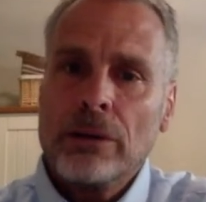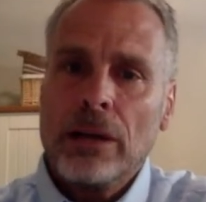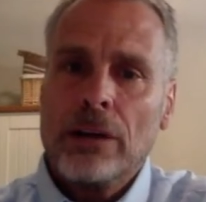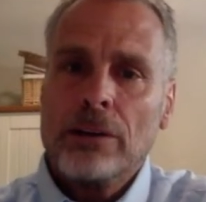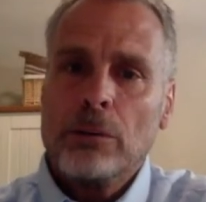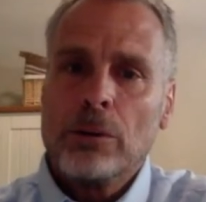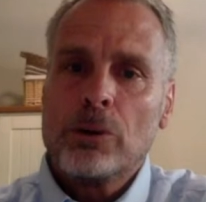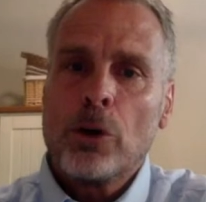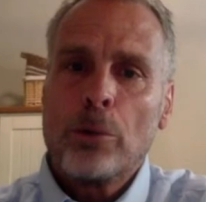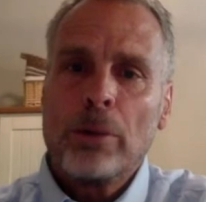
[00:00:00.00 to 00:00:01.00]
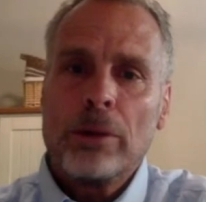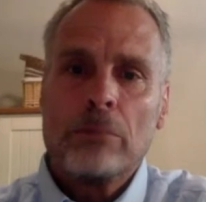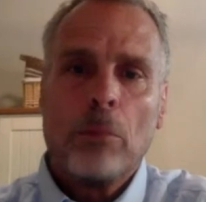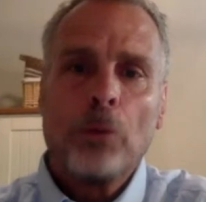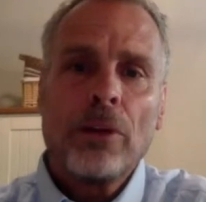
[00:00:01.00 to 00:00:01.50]
and to interpret
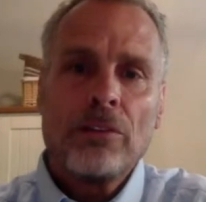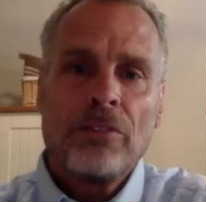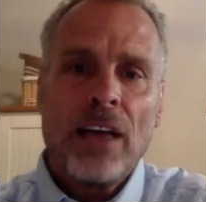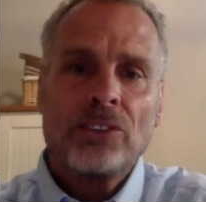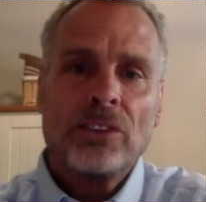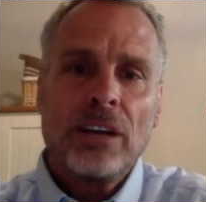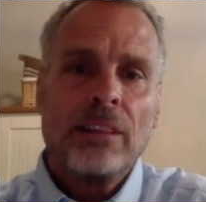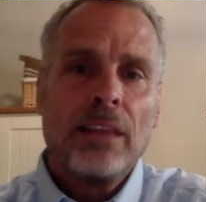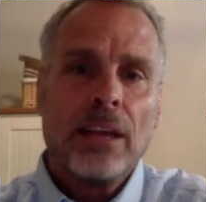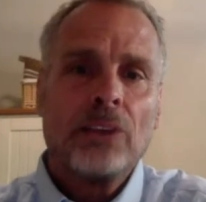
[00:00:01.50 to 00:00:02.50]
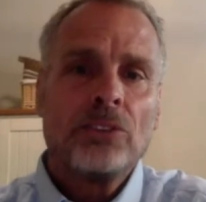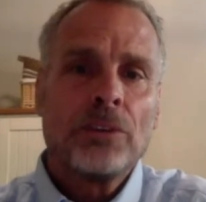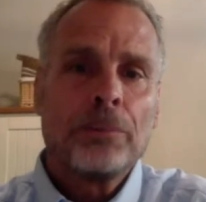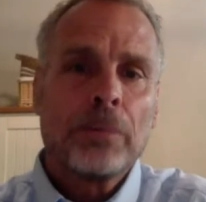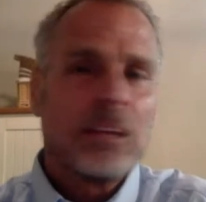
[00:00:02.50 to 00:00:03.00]
multifaceted
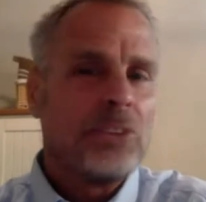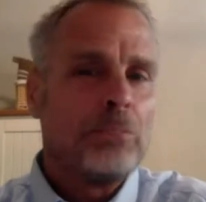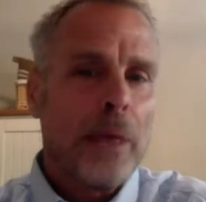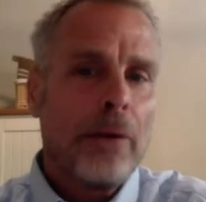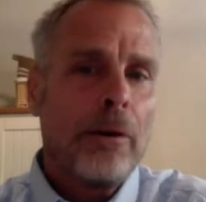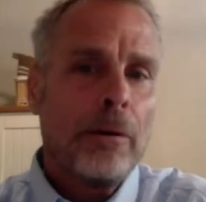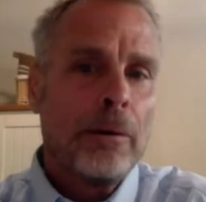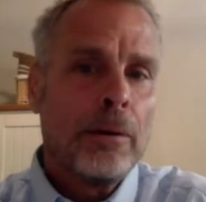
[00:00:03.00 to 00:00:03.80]
things is better.